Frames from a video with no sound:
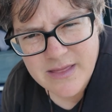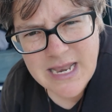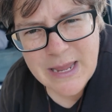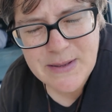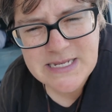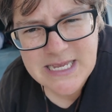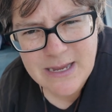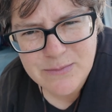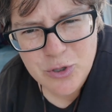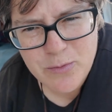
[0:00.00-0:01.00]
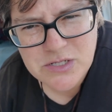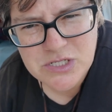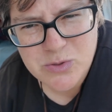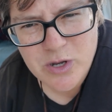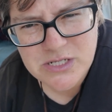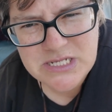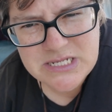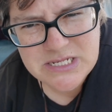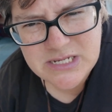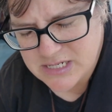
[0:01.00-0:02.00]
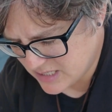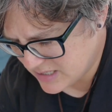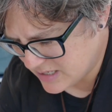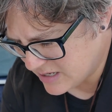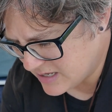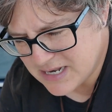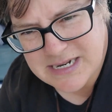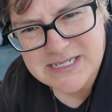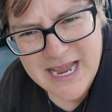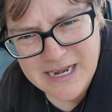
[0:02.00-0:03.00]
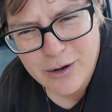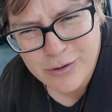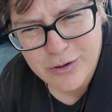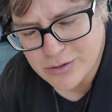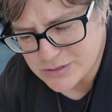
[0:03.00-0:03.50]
The naming schemes are almost as worse as Nintendo